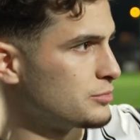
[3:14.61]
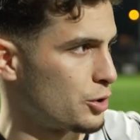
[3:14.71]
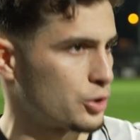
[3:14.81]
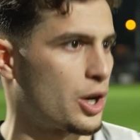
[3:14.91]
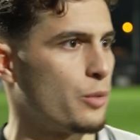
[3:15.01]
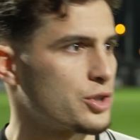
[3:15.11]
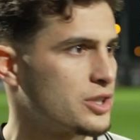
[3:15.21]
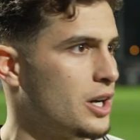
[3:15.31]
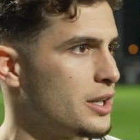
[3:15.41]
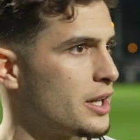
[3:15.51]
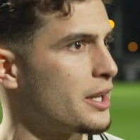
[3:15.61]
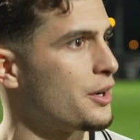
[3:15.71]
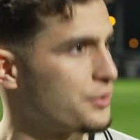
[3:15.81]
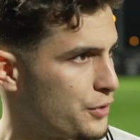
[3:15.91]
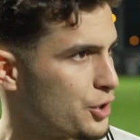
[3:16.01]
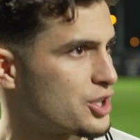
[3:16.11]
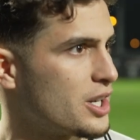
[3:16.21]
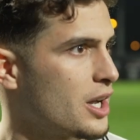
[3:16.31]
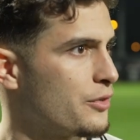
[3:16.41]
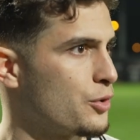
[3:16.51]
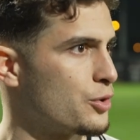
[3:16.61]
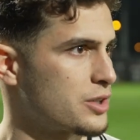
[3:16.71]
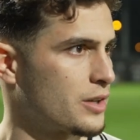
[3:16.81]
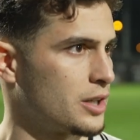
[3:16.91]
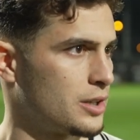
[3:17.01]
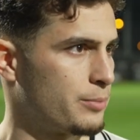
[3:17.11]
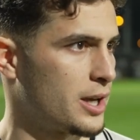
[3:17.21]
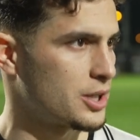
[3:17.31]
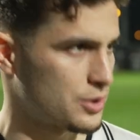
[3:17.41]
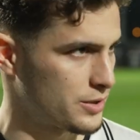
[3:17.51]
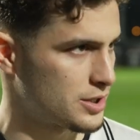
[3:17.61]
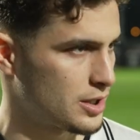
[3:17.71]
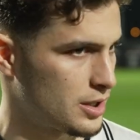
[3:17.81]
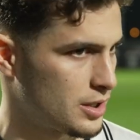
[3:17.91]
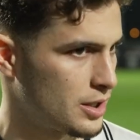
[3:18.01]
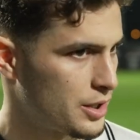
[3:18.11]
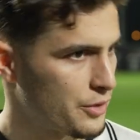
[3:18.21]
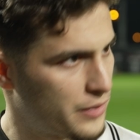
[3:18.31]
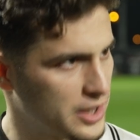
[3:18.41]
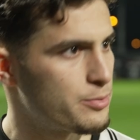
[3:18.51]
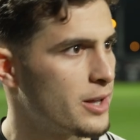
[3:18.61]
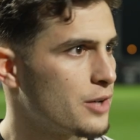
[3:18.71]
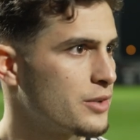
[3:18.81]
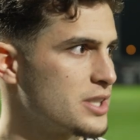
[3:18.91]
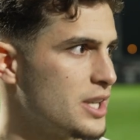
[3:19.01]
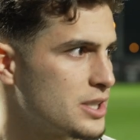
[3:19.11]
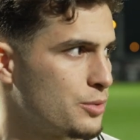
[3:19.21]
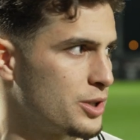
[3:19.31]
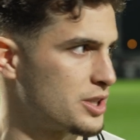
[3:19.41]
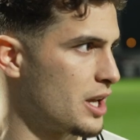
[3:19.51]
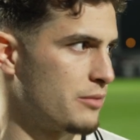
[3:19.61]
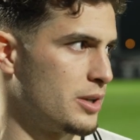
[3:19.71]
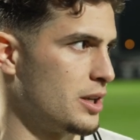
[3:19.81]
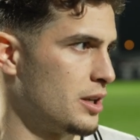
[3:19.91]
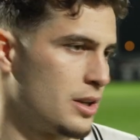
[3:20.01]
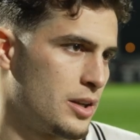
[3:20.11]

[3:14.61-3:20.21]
lockdown was done, and now the first year, of course, I got the players of this fans player of the season, which gave me